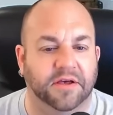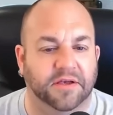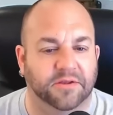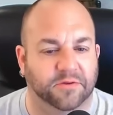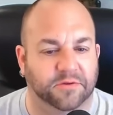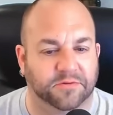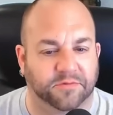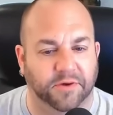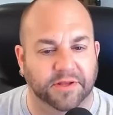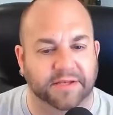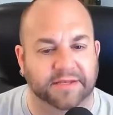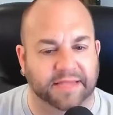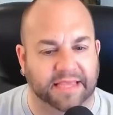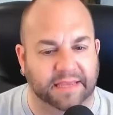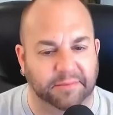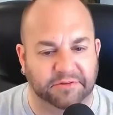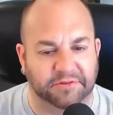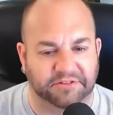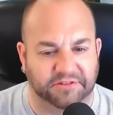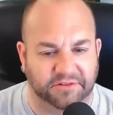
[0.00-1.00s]
To avoid
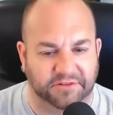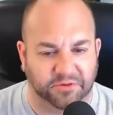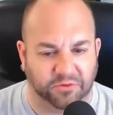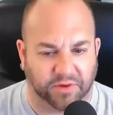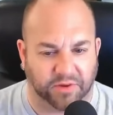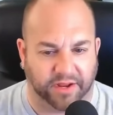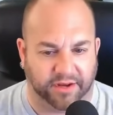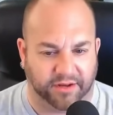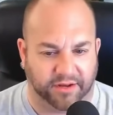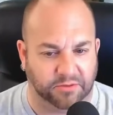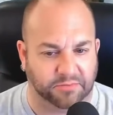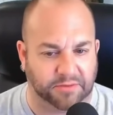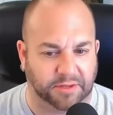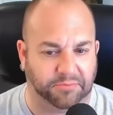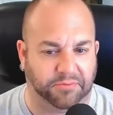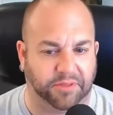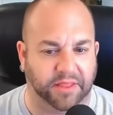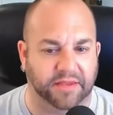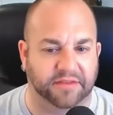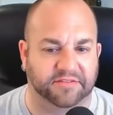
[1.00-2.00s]
damaging the radio, my
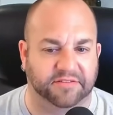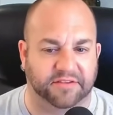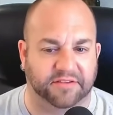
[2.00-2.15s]
plan is